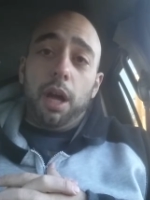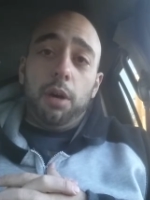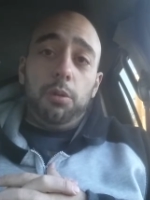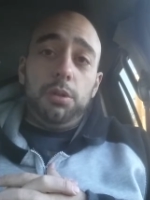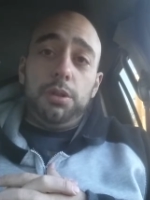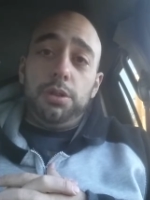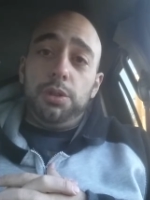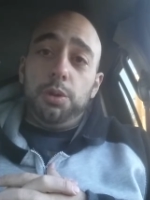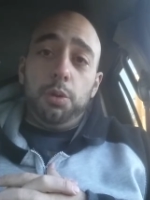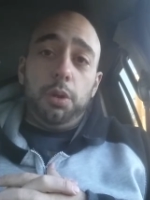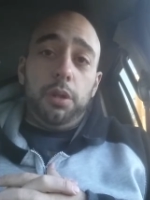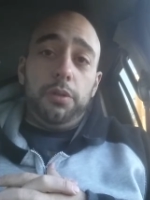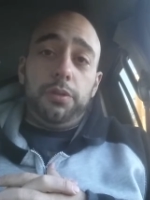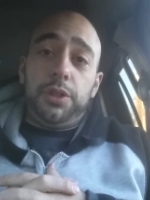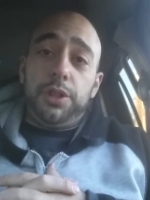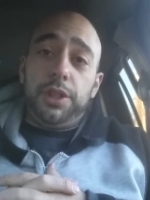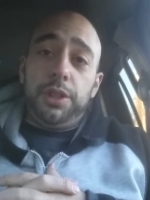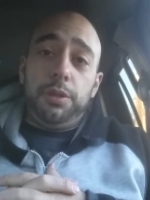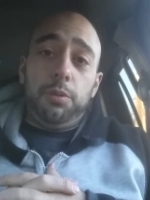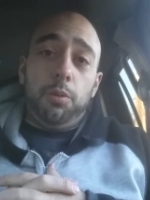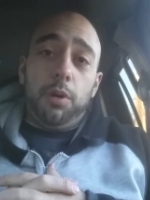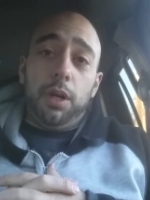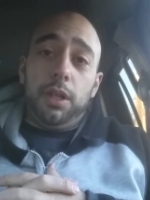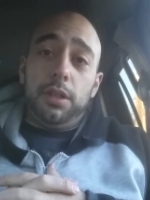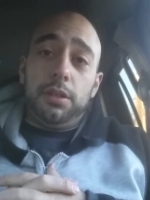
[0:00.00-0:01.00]
I would do if
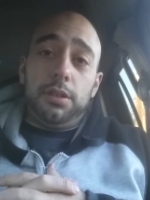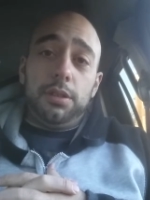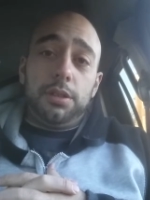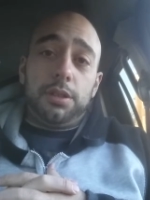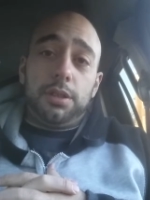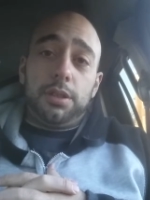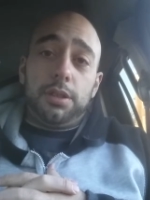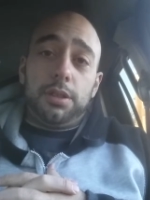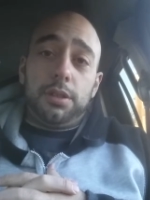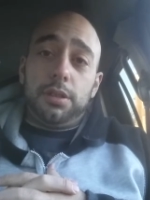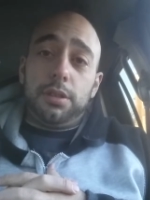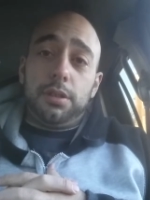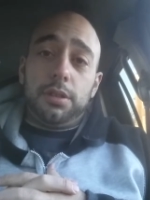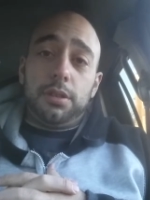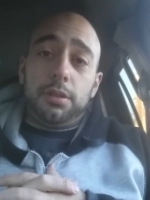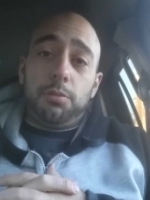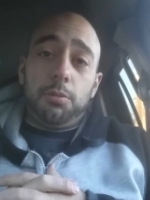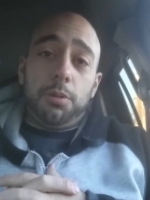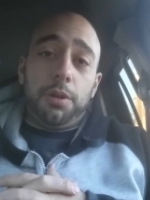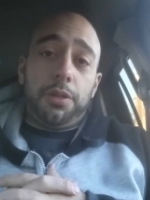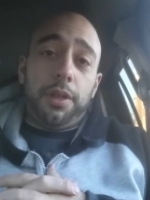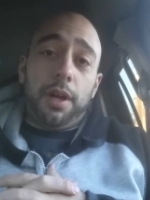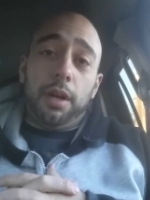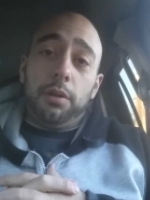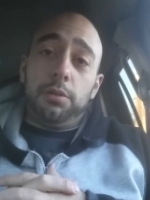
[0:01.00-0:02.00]
she went this
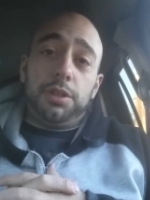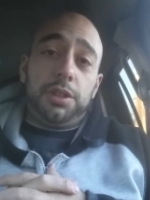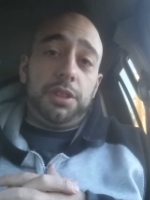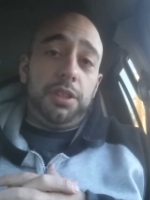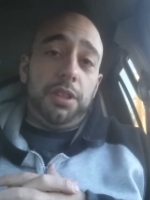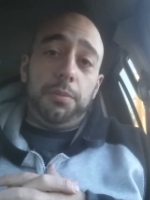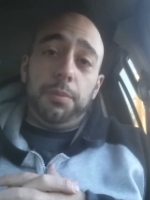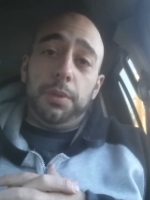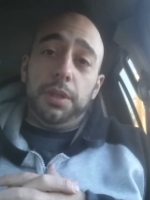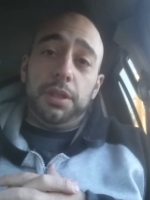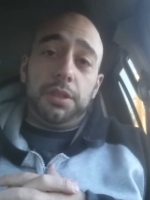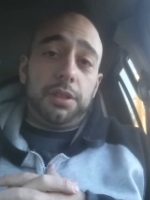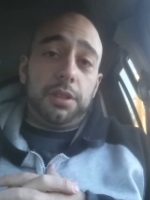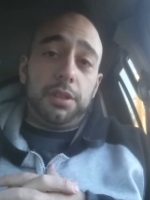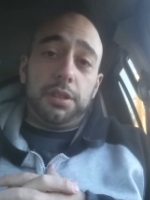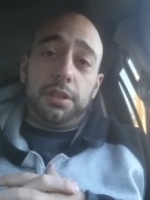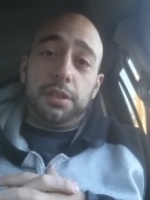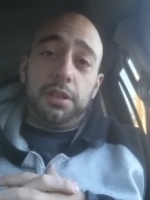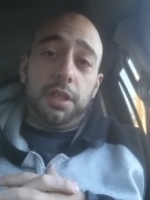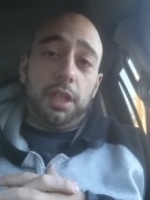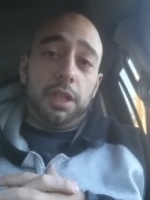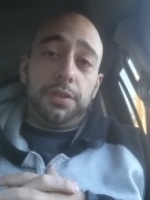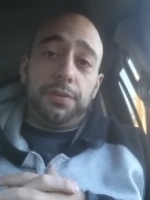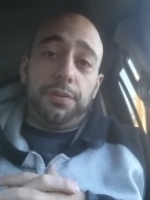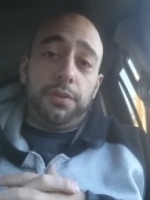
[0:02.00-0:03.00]
without seeing me
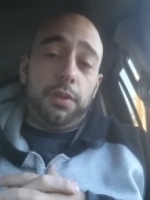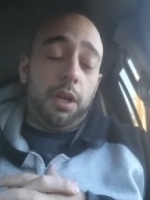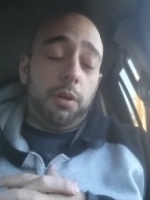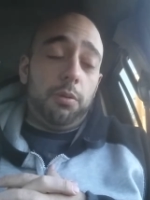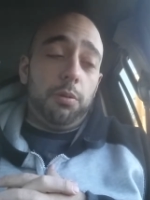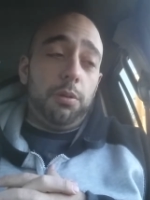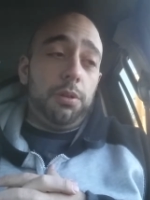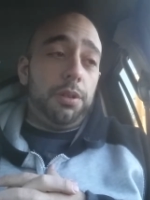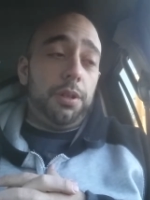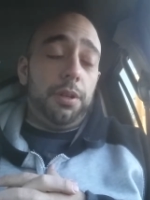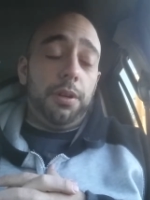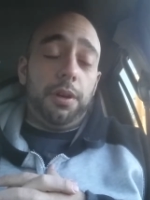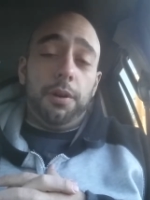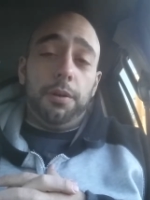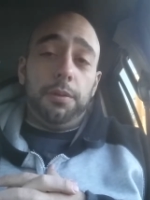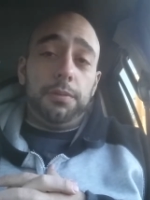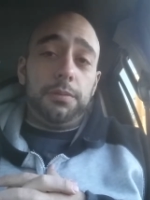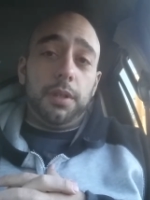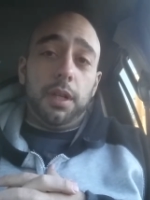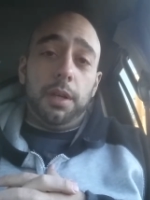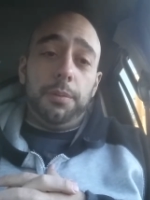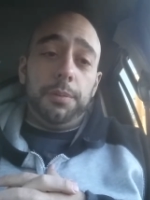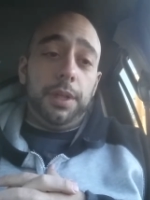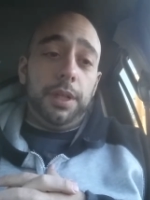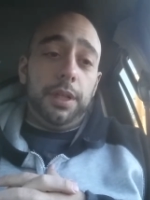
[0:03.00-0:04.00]
successful. I really
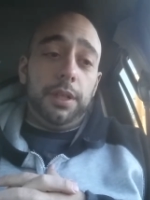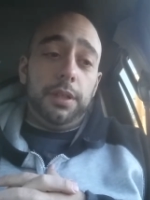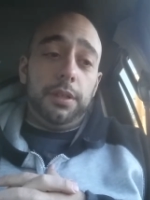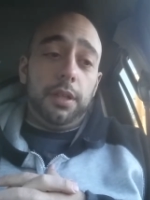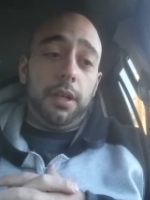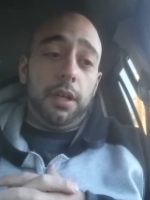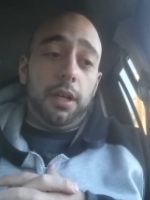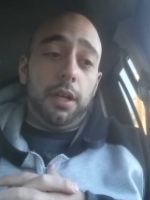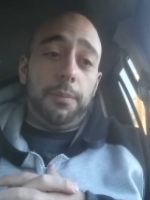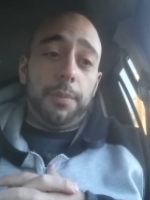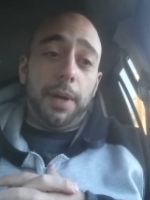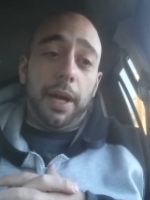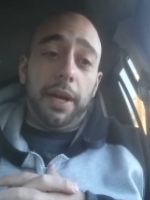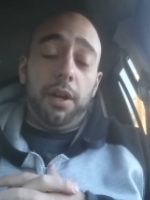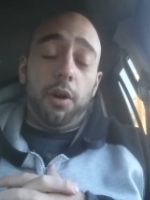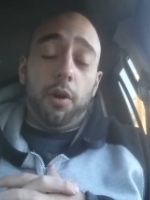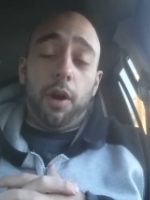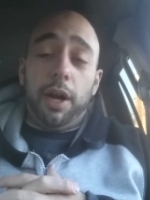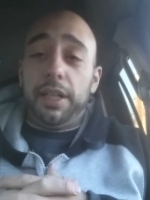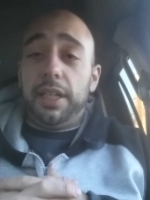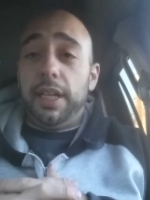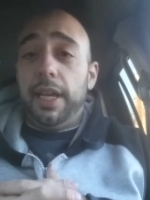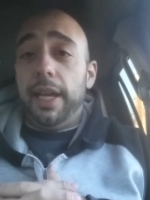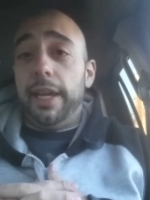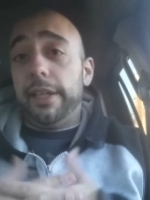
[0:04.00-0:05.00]
don't. I mean, um, I know
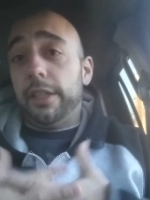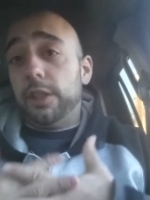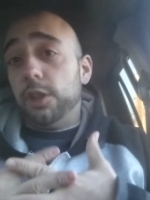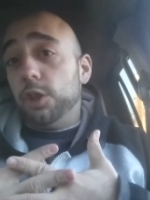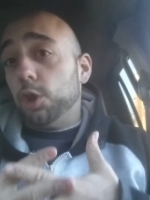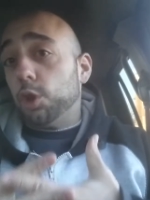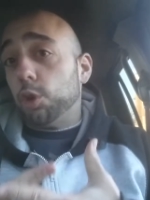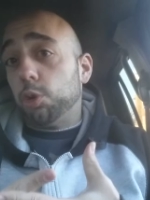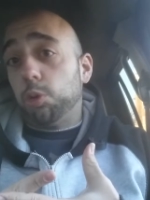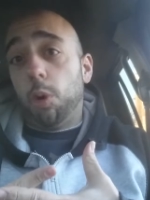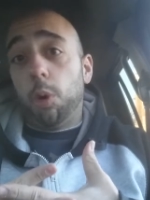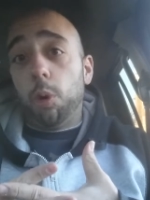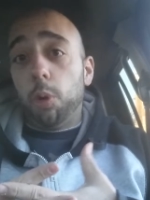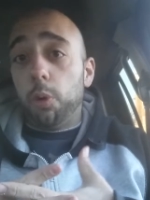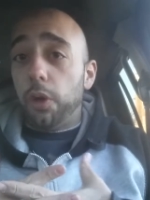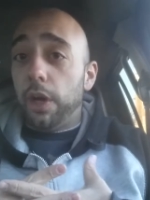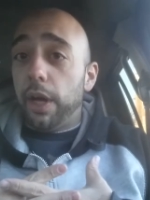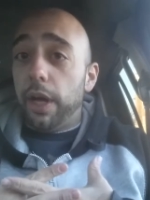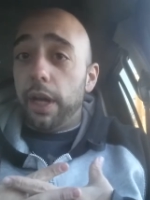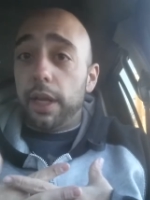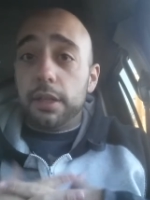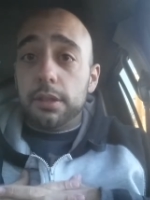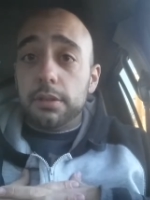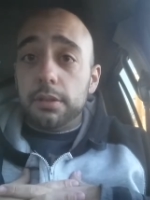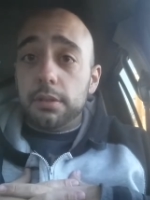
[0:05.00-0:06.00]
I can't control
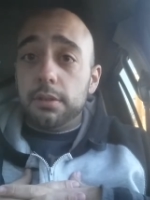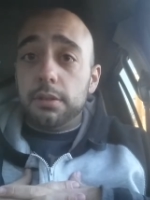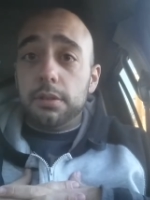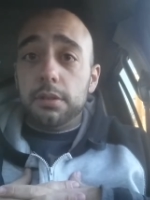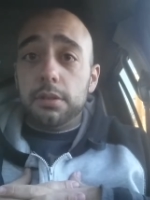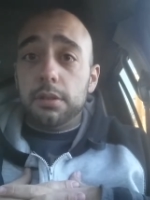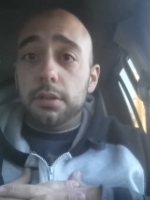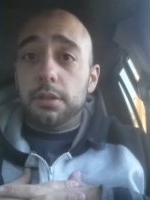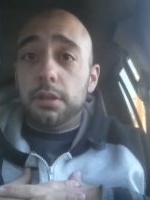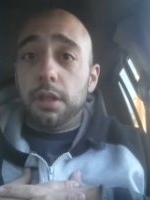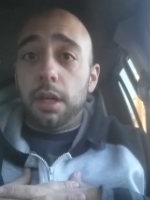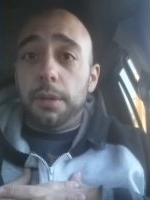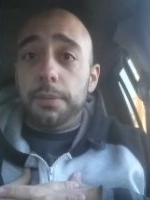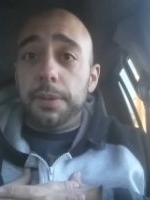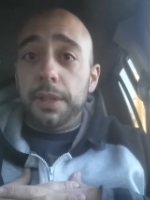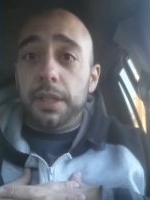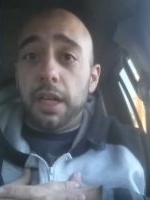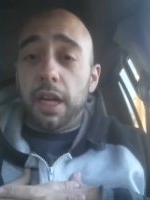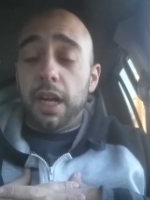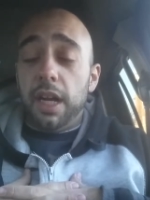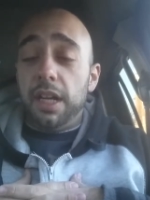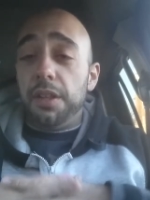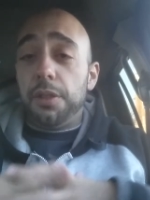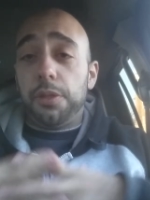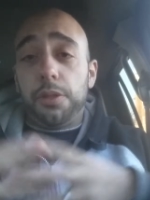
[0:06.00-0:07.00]
that. I mean,
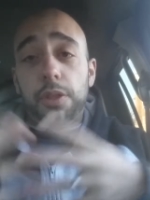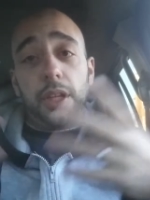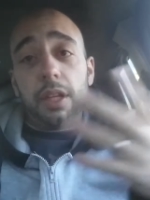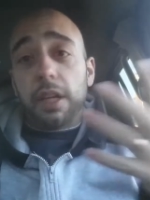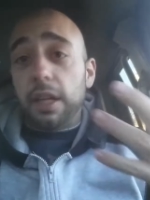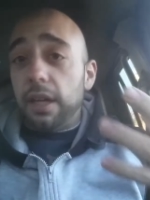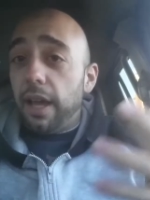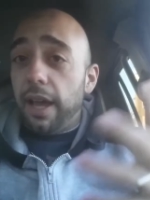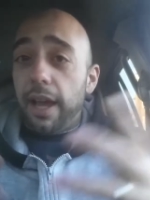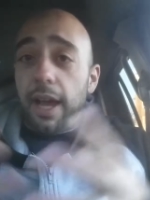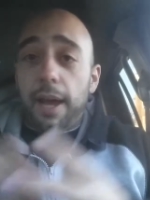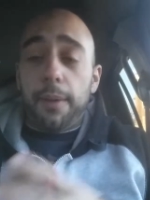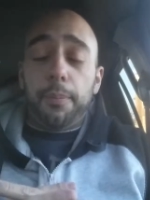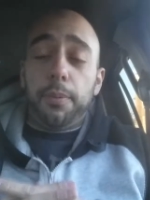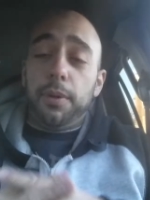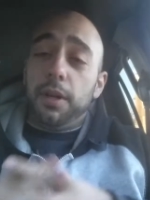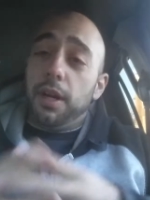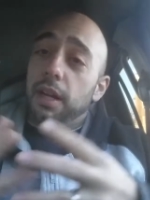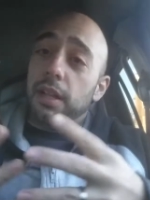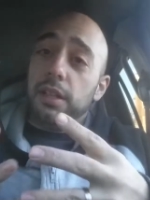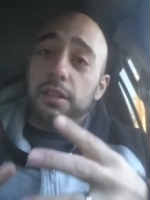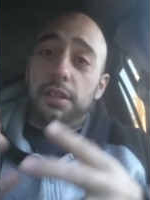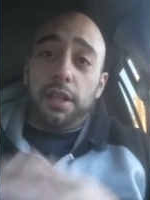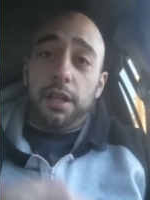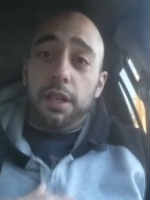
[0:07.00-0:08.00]
anything can happen
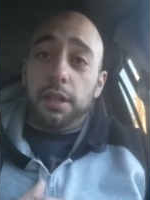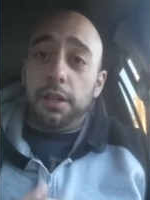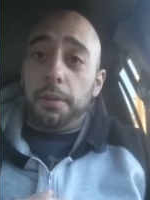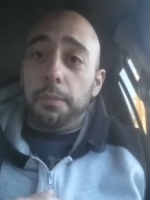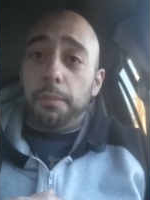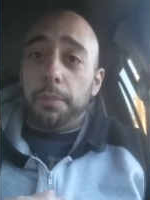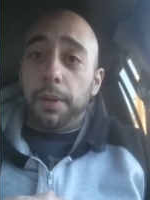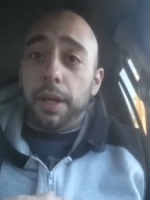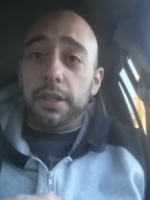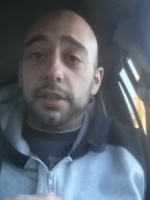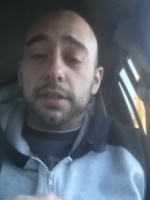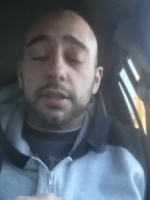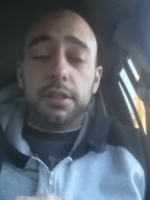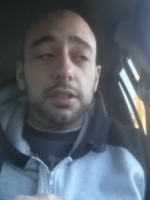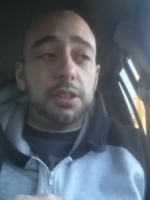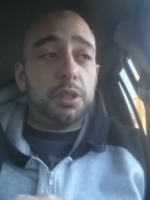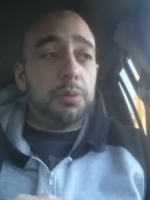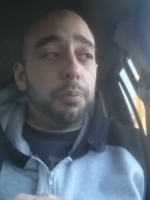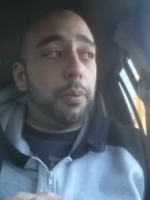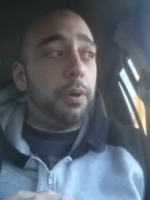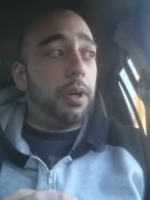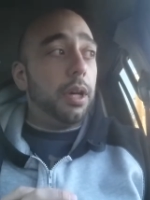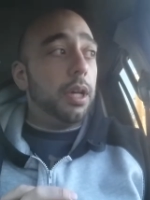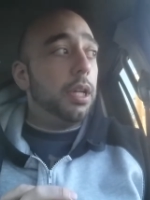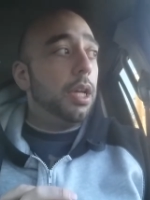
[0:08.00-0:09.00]
on a daily basis,
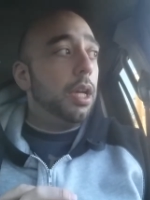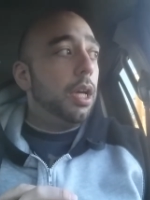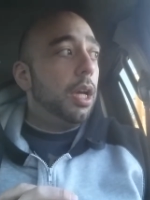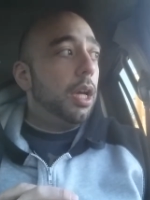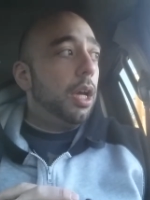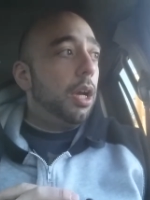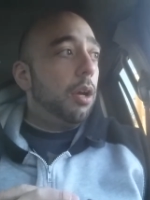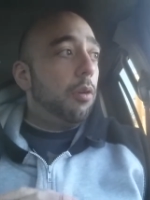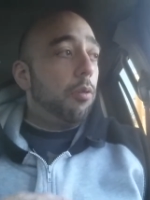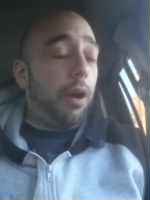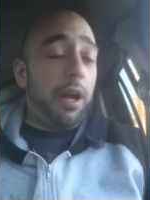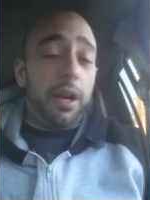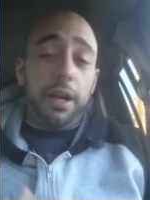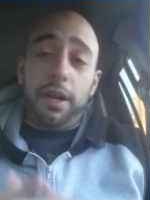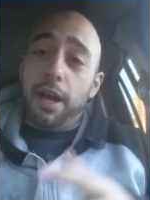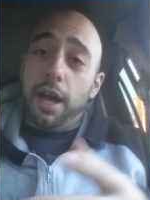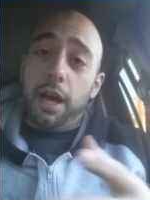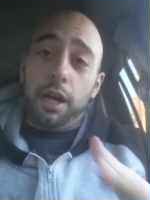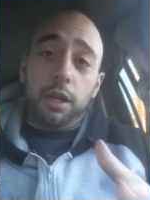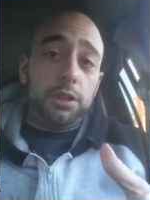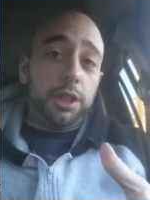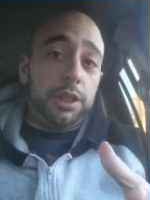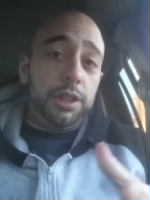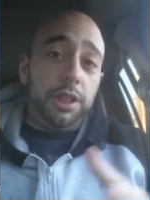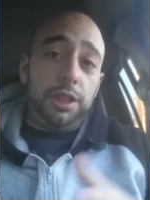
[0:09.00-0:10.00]
but right
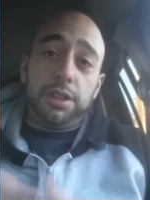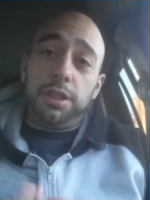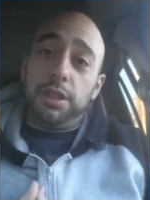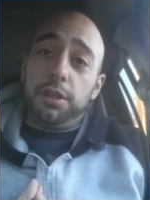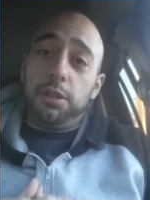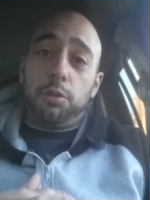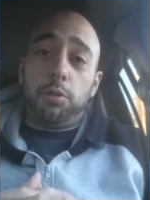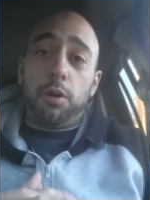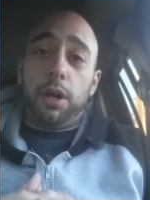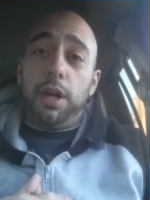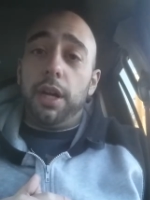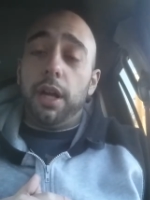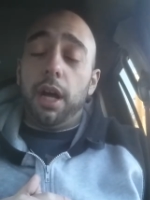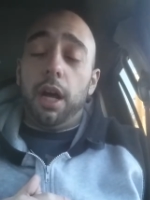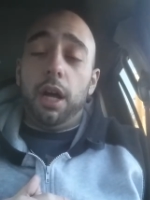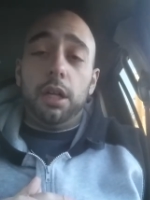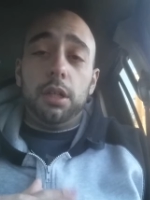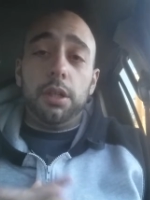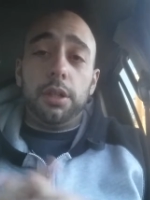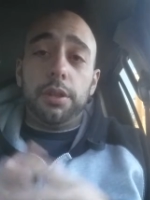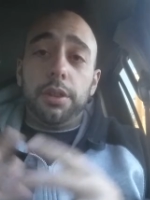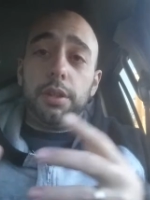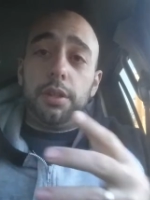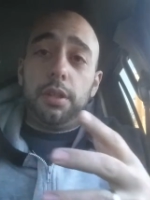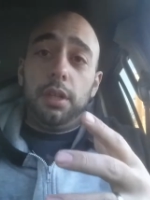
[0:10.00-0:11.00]
now she's in great
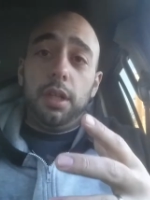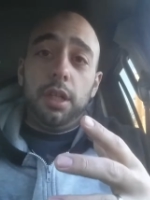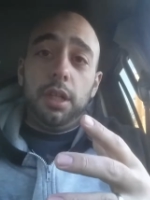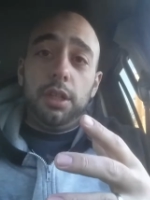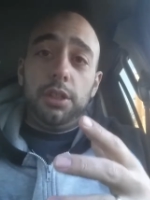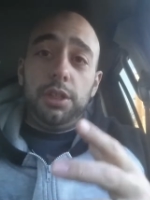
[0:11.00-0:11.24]
health.